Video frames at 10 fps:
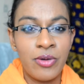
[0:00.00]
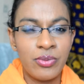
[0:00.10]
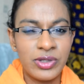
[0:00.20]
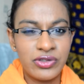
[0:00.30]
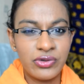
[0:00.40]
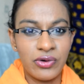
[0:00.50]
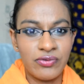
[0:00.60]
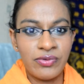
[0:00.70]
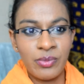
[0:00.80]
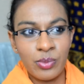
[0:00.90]
with sort
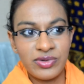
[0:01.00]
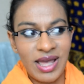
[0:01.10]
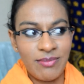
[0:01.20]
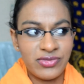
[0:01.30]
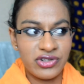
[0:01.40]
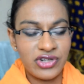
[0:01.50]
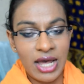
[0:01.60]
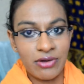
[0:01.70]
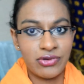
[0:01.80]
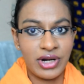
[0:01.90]
of damp to
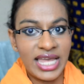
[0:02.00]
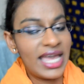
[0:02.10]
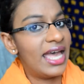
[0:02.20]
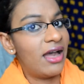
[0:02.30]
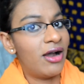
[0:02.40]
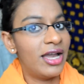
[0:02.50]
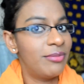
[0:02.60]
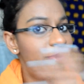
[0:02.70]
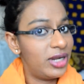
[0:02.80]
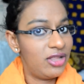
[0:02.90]
towel dry hair, I
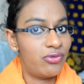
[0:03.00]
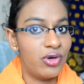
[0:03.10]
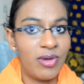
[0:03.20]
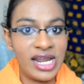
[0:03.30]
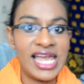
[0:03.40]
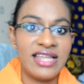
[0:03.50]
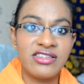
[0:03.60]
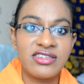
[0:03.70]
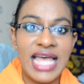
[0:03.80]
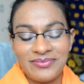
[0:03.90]
put it through my
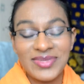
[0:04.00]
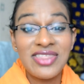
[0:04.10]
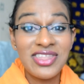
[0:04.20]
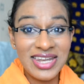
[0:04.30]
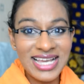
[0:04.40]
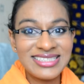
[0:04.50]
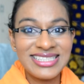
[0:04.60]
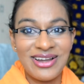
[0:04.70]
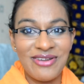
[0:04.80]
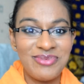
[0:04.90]
ends. The next
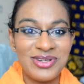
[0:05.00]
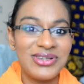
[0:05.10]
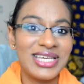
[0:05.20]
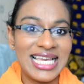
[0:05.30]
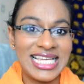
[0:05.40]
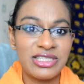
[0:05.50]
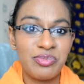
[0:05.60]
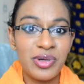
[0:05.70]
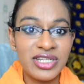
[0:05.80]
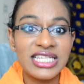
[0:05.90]
thing I've been doing is
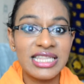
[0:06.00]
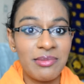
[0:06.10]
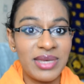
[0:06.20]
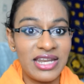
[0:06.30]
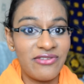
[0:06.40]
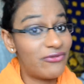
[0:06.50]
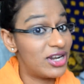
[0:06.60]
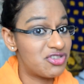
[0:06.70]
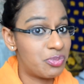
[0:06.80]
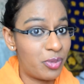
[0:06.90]
putting them in a
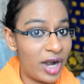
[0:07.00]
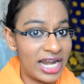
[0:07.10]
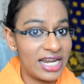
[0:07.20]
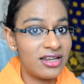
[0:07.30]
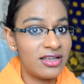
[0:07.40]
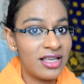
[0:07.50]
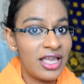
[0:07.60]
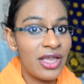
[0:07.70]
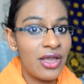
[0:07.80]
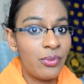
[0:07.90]
French braid,
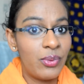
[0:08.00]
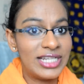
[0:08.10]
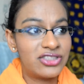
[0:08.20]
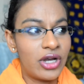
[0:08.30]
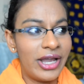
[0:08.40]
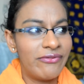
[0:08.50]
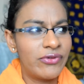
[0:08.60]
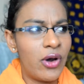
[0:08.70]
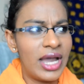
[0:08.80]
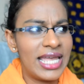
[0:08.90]
which I've
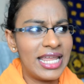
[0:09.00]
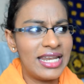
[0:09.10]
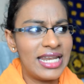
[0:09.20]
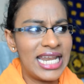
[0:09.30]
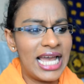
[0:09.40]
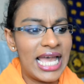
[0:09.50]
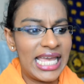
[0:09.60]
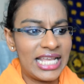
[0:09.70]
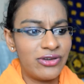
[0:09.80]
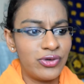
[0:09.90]
got in
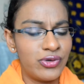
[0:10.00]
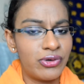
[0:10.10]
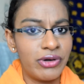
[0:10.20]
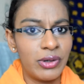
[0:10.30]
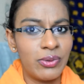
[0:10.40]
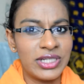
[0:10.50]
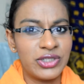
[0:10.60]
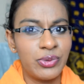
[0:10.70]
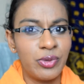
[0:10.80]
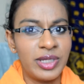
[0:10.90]
a tutorial
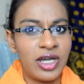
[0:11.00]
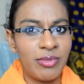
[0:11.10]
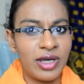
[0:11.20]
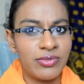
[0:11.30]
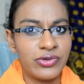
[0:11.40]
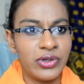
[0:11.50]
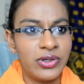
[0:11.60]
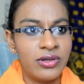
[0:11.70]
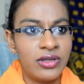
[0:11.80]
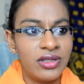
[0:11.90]
which will be coming up
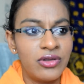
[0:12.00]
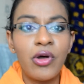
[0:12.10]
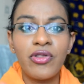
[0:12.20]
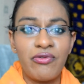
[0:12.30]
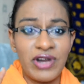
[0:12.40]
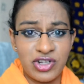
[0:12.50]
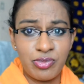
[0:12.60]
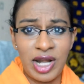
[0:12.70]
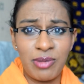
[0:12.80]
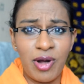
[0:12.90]
soon. Not the French
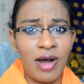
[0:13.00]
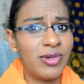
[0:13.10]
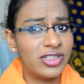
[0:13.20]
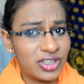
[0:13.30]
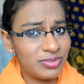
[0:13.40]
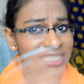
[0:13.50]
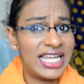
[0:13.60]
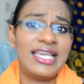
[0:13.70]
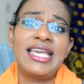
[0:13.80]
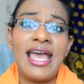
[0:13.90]
braid part, but just me
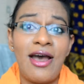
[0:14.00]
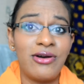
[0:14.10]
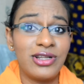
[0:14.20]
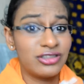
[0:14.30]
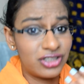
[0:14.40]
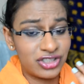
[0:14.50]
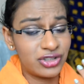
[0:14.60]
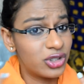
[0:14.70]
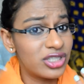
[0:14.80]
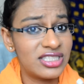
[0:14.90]
taking it out, and just
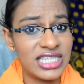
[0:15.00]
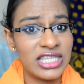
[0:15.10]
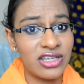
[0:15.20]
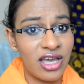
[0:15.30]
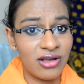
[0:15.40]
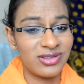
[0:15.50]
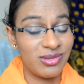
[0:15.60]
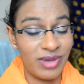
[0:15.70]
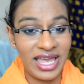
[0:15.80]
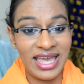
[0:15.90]
you can see the curls
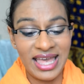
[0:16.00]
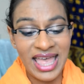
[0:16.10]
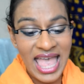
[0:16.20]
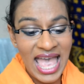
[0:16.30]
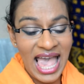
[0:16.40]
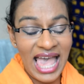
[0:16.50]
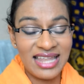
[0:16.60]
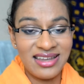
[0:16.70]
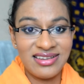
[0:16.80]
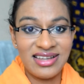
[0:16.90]
in my hair
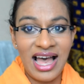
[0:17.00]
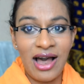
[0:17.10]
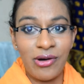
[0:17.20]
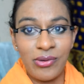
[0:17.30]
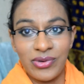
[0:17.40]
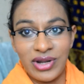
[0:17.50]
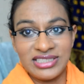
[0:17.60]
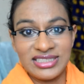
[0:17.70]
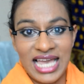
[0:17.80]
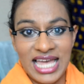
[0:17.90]
and how
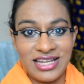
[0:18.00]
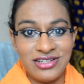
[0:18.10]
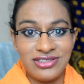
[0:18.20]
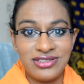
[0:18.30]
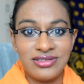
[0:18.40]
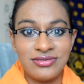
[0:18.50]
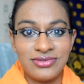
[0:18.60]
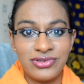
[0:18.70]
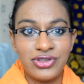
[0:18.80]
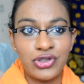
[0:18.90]
nice and
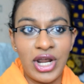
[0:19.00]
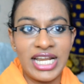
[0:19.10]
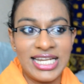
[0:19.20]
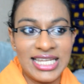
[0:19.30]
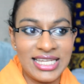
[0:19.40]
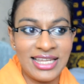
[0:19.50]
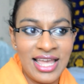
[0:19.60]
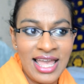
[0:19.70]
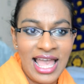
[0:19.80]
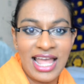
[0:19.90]
shiny
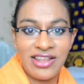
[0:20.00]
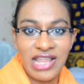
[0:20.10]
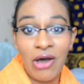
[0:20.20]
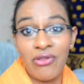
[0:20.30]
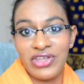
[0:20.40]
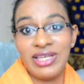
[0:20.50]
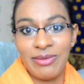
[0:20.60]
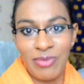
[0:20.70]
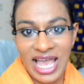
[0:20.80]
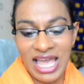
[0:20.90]
and healthy
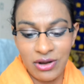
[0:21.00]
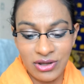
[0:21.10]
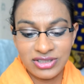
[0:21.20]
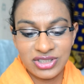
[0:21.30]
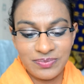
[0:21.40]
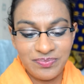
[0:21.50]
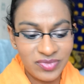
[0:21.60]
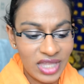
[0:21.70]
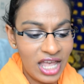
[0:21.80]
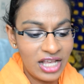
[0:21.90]
my hair looks.
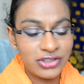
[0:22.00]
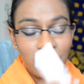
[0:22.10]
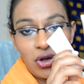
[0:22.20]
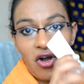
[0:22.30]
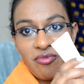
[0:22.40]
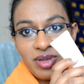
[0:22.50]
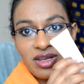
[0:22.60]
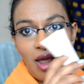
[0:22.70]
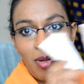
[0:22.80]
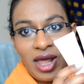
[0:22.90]
So I've
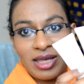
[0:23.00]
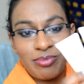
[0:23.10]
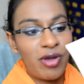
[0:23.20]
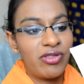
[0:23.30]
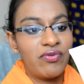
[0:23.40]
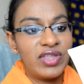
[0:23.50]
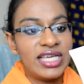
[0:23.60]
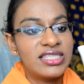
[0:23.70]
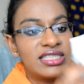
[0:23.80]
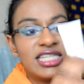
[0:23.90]
been applying both of
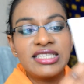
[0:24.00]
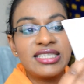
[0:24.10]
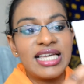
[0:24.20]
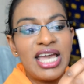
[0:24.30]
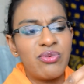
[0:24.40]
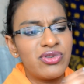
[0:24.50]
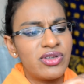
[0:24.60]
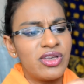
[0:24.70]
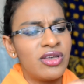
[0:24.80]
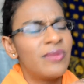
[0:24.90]
these. This again was a